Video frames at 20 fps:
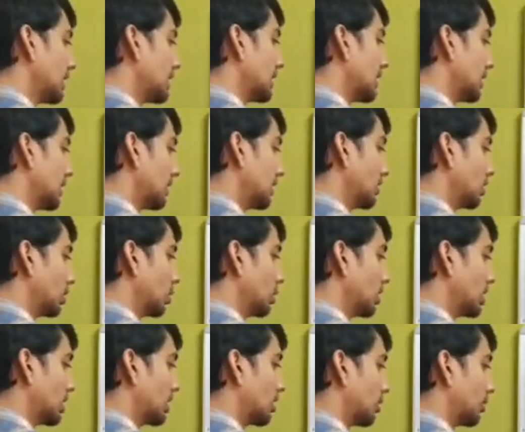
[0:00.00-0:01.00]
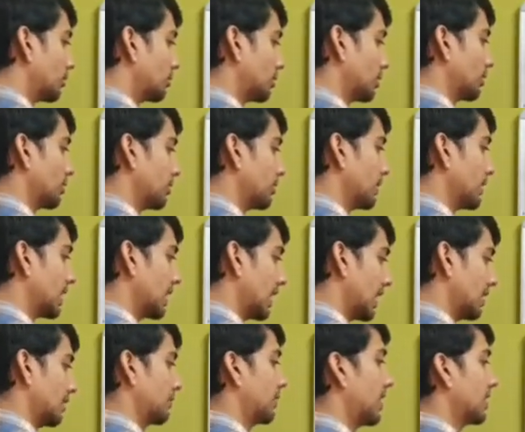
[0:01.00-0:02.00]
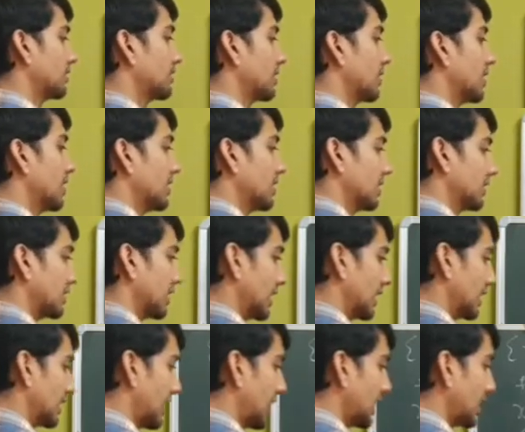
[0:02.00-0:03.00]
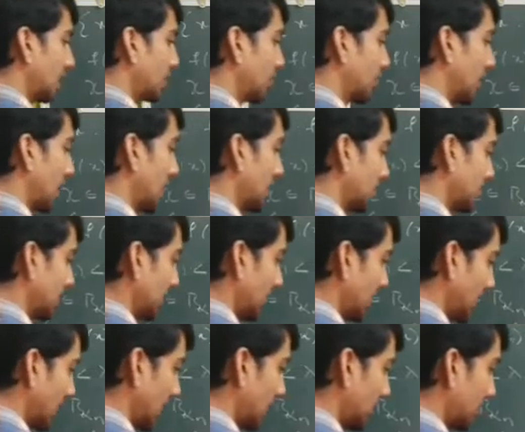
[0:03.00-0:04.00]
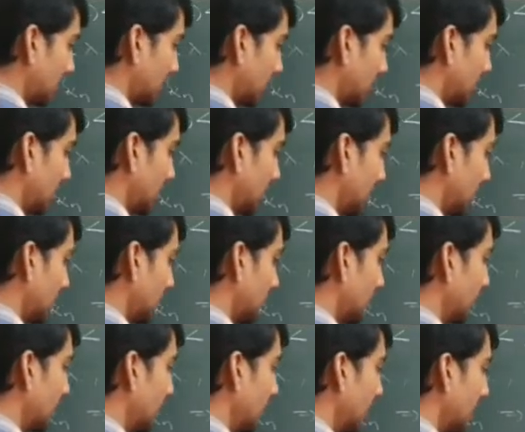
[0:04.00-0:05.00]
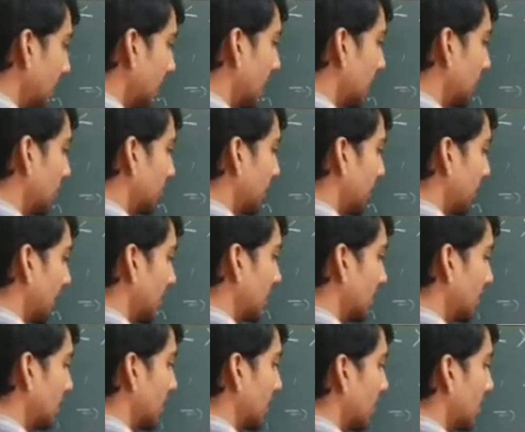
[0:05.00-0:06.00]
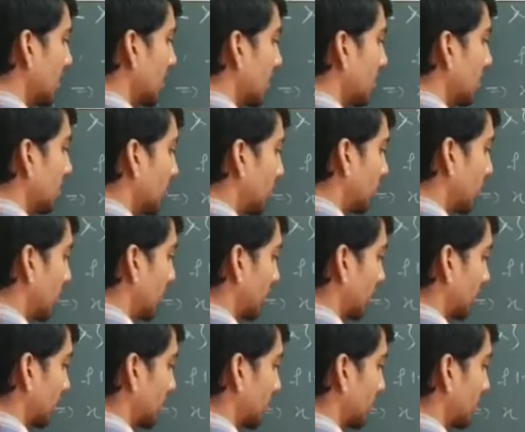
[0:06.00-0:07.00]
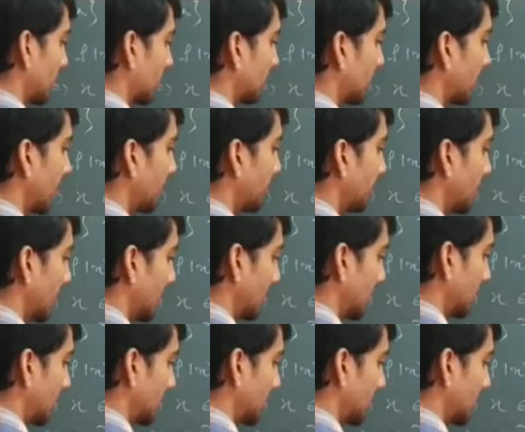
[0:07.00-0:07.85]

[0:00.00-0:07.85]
in union of b alphas, then that implies x is in b alpha n for some n.